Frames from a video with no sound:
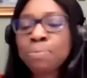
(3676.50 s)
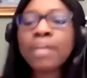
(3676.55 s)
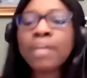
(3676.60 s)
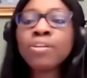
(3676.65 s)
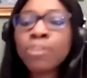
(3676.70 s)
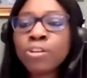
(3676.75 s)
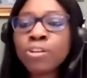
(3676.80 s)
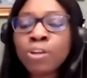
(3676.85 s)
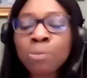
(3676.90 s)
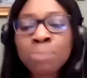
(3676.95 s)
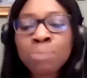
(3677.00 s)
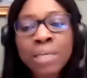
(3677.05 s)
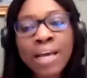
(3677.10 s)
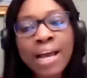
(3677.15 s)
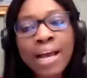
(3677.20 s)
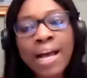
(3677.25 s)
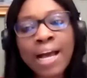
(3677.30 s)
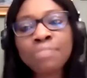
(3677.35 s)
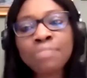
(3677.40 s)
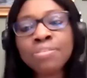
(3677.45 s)
applying on your
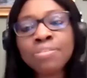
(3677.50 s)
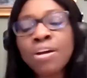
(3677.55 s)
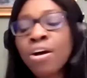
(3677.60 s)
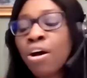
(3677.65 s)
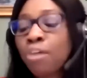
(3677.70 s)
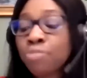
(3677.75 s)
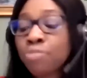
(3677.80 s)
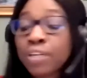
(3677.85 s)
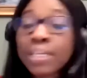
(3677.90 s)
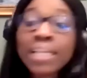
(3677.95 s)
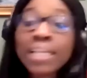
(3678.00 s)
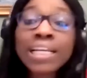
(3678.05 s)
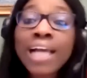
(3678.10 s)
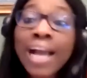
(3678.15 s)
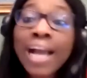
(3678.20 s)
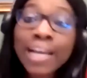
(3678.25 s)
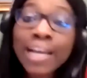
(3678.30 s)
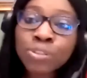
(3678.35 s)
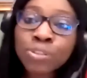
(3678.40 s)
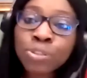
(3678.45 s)
behalf?
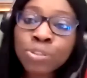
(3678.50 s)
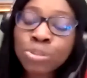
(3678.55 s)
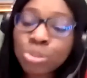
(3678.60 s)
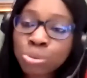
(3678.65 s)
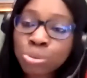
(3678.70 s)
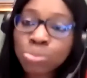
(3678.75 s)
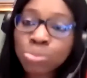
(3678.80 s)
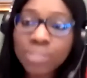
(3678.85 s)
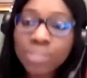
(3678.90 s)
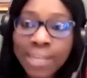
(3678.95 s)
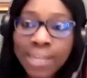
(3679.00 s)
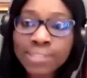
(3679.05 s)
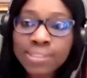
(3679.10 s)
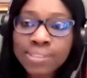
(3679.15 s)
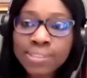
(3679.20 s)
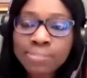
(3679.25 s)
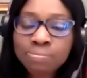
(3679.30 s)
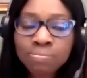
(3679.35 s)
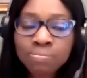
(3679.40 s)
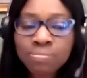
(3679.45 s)
I don't do
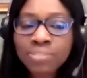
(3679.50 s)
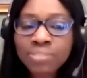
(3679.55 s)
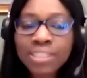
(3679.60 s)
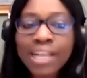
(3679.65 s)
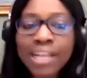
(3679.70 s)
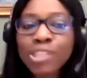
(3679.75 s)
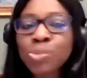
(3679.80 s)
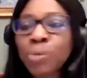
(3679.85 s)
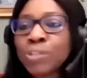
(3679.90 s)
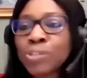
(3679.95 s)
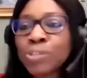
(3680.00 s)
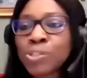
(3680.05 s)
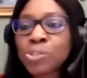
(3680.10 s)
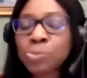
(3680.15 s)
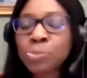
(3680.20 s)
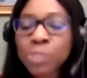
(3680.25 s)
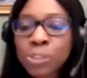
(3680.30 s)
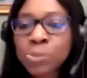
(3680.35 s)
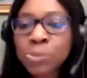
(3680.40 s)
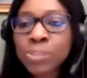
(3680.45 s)
that. That's what
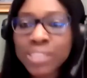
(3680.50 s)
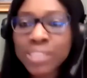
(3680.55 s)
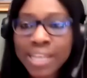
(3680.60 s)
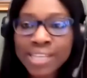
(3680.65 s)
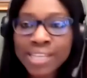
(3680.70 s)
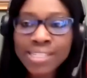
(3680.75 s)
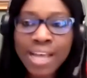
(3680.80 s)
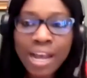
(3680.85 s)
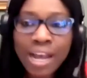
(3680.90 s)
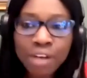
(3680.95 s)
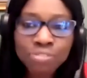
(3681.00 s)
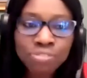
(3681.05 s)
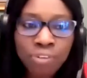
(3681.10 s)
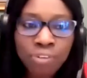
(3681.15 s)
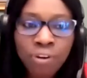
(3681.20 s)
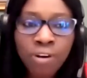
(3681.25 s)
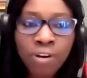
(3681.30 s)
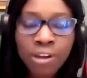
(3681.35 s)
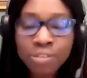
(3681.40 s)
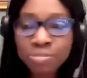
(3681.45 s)
those recruiters are
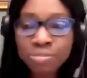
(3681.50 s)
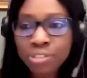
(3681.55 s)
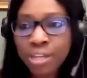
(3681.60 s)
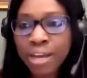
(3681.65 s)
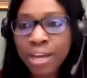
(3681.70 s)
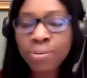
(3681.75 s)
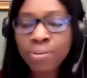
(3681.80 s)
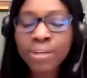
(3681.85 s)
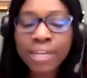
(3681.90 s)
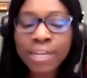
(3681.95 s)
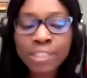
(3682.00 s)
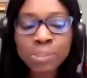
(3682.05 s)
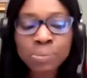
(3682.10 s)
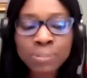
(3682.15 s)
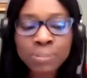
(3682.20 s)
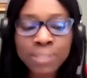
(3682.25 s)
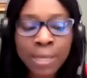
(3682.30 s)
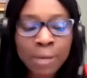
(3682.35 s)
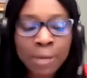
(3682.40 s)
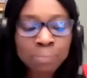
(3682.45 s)
for. If you can
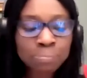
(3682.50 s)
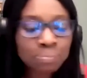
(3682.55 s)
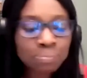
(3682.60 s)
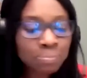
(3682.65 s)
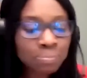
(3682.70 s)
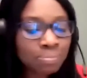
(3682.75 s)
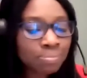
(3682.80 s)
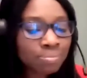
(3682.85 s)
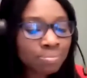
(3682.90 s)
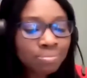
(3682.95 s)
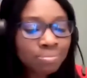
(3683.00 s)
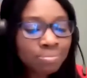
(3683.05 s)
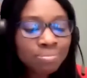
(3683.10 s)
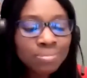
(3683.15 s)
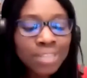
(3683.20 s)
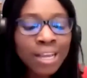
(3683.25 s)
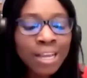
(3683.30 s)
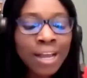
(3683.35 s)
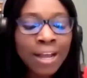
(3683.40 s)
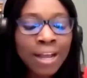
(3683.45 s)
connect with them,
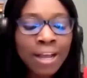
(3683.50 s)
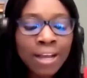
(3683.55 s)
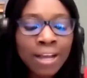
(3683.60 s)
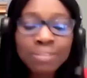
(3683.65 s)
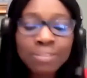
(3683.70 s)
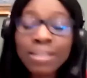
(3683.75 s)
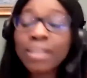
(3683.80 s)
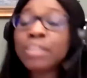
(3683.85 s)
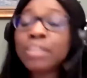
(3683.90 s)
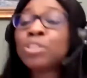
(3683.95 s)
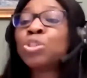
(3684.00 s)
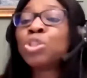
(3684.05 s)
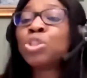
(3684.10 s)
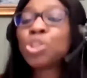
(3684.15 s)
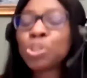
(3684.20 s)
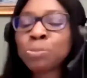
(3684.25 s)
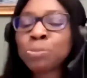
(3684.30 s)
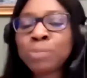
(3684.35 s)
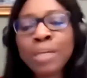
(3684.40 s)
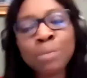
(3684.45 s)
you
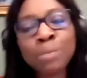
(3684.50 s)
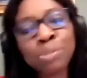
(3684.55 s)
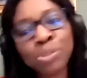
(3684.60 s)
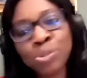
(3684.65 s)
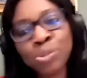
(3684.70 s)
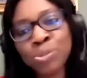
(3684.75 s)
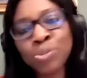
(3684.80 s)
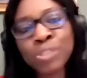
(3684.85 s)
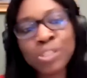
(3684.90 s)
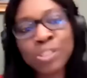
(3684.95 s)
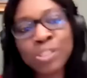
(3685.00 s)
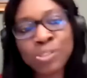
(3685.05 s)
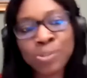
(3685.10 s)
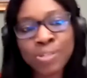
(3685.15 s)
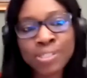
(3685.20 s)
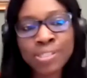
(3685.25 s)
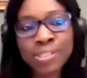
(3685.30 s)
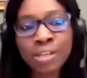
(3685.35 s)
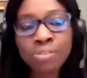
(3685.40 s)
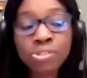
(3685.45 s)
should be able to do this
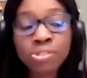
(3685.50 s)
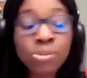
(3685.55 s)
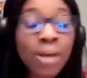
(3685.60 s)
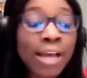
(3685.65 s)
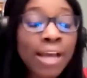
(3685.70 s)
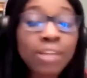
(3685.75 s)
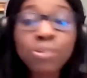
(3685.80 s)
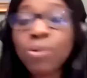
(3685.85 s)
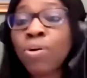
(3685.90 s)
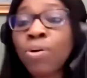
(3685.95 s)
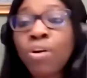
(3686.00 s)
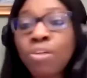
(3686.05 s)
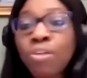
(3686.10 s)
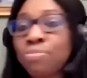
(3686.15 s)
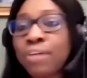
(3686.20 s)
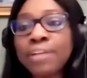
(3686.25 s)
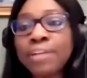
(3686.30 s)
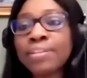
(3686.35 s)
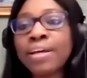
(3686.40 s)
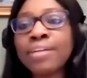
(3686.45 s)
yourself. So I don't
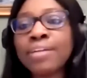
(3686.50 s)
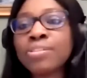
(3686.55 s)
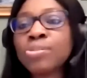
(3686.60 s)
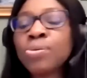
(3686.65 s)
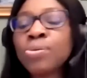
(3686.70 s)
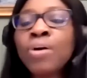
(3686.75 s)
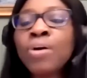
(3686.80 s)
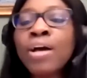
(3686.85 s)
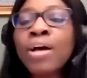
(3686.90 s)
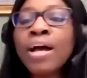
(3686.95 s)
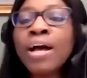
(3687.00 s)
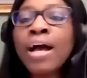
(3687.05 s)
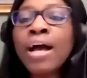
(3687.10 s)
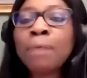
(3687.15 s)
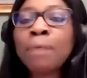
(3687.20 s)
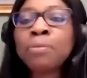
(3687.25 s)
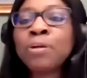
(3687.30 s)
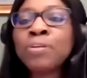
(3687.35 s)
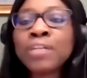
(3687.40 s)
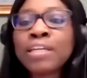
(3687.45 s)
offer that. So
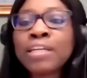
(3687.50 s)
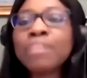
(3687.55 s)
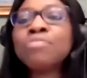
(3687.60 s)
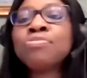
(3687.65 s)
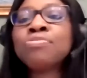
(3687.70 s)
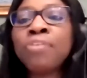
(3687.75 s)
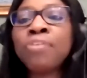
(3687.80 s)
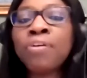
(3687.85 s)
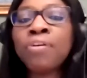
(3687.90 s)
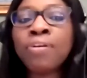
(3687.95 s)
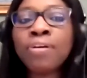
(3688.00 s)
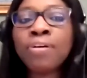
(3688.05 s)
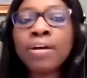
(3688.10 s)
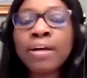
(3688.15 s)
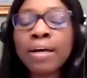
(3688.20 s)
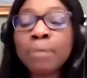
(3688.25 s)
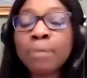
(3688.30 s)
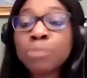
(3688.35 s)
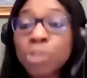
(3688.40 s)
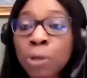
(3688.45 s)
I'm not looking for
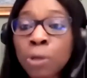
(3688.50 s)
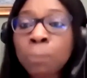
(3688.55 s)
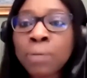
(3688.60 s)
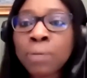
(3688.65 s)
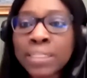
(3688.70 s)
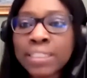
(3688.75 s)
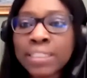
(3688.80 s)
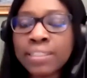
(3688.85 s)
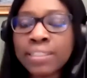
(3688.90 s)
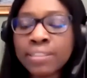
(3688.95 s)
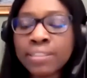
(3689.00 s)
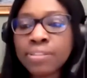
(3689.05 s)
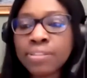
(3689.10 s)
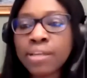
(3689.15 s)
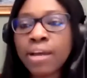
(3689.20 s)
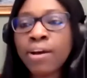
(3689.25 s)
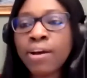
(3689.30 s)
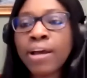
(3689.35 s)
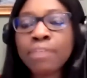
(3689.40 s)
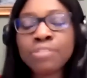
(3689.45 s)
your money,
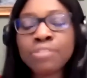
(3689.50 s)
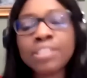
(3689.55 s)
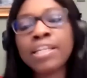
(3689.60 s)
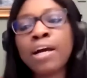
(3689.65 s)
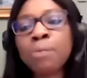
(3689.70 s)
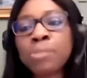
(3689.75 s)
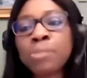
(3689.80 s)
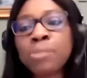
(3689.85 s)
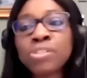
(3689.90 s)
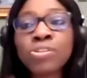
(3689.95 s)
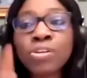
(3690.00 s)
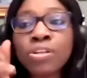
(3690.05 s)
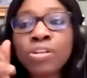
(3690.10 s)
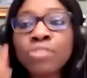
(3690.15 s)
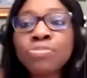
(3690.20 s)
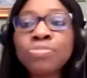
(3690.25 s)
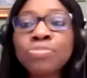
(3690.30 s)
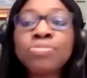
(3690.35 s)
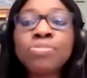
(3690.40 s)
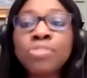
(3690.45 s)
everything. So
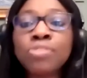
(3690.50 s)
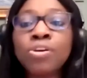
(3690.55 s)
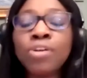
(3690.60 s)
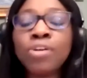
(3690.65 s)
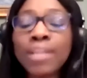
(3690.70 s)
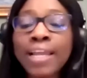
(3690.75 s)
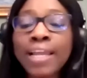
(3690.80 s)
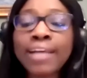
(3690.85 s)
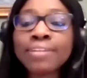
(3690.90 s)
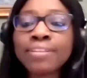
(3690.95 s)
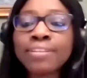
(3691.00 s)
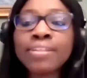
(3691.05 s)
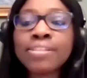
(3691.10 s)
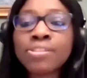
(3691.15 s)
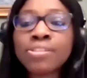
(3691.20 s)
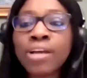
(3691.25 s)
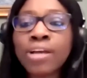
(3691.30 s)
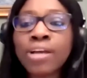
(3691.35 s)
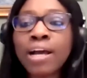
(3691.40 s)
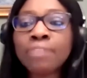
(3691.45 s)
if you're like
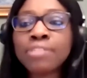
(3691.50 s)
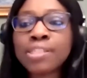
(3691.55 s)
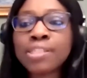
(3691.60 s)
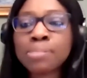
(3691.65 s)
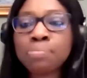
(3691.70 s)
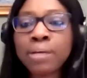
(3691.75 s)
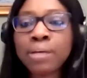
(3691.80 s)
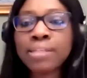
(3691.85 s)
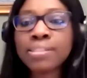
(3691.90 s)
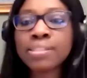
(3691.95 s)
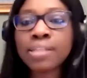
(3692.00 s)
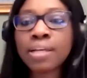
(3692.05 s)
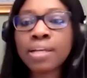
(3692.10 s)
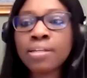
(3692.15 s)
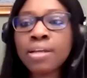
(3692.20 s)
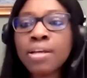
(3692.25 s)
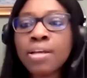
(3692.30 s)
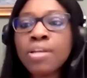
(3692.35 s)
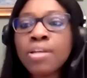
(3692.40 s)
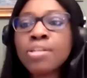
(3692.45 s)
this or you have this
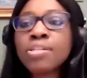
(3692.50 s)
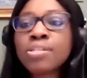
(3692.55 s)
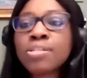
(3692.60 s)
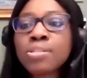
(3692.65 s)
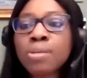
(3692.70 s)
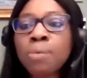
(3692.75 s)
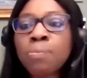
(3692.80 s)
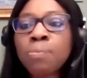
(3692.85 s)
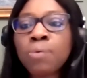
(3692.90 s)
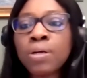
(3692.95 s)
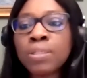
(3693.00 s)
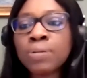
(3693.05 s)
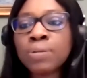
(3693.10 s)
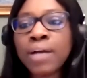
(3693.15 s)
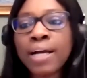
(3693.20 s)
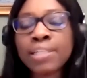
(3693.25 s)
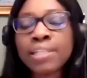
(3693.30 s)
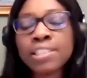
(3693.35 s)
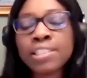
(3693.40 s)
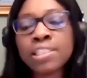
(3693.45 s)
mindset, someone
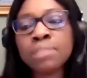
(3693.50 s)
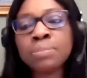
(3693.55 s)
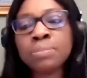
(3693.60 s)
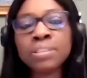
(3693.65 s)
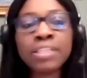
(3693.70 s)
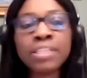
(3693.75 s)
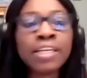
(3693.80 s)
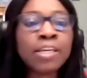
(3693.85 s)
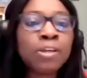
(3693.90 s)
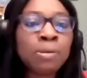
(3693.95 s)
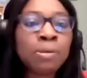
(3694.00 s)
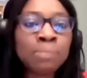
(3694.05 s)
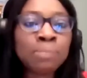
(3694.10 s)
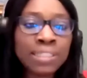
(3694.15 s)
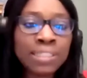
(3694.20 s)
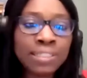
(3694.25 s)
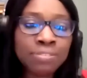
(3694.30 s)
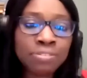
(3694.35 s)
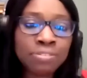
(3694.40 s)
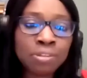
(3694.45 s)
will actually be taking your
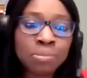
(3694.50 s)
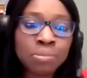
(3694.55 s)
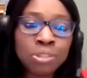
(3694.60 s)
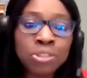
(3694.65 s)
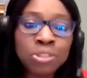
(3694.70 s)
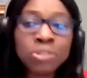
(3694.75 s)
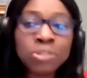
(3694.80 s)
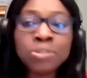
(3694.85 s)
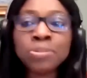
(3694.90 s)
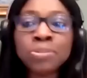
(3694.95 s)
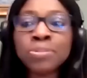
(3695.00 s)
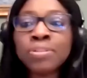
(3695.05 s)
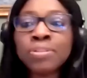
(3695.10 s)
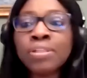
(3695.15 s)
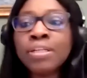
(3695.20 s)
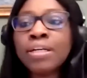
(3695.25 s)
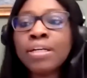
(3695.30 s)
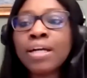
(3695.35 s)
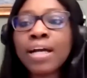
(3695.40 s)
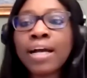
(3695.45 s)
money from you
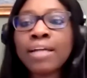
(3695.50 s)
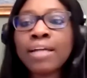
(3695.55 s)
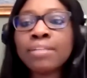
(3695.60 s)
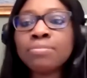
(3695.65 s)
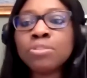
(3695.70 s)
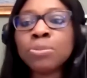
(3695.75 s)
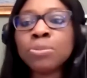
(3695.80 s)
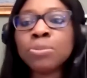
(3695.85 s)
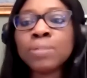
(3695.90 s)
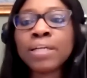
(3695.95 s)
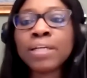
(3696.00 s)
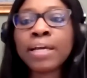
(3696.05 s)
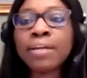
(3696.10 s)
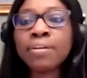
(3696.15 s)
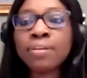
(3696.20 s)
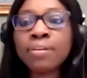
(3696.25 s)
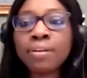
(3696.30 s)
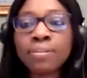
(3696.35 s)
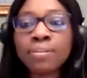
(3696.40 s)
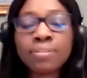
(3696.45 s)
and you will
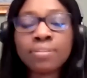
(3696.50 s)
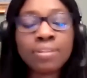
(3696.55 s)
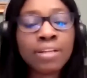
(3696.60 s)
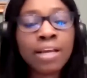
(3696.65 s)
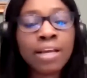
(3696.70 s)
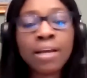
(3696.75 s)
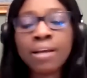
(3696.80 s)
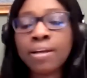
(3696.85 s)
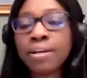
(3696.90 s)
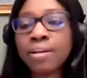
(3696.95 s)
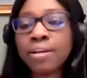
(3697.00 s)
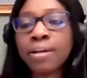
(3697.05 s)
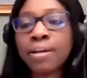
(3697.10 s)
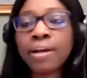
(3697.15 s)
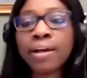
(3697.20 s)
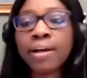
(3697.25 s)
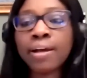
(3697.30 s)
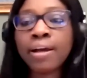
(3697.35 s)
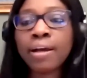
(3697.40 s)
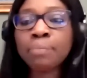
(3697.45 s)
get nothing.
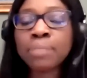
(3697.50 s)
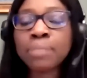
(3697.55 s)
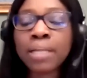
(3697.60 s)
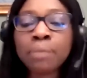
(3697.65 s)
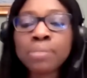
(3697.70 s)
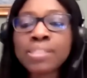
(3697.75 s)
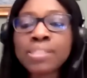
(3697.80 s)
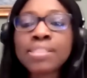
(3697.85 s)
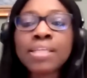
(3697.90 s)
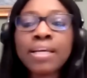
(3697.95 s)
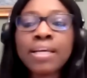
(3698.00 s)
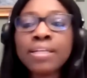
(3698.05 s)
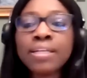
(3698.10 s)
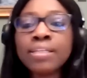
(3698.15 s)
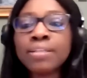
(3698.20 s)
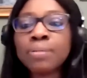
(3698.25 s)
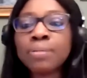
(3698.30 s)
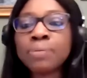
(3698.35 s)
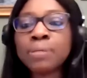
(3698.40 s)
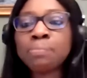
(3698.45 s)
I'm not
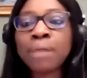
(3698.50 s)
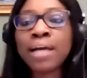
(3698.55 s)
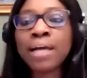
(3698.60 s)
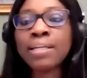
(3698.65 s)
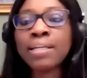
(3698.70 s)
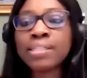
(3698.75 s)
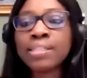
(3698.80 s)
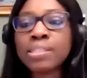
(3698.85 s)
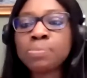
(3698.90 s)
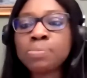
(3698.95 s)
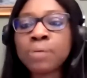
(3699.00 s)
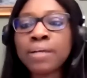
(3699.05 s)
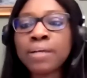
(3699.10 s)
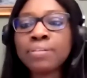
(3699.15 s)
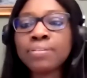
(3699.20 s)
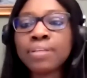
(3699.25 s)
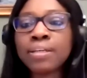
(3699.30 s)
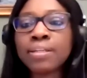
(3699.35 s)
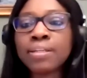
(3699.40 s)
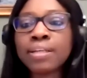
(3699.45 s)
saying it with malice, but I
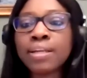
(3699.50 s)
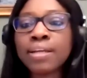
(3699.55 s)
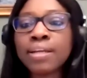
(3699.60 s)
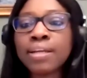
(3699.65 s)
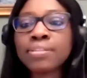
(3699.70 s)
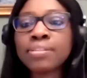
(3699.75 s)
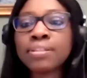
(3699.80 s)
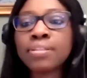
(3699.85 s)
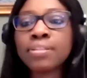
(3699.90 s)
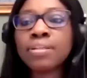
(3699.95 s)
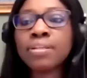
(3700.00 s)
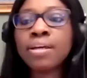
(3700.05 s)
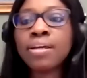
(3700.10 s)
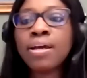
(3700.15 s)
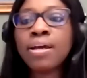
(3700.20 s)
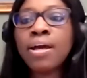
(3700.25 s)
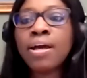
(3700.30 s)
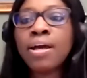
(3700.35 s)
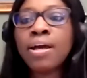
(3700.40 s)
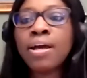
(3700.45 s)
think that's it.
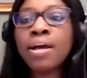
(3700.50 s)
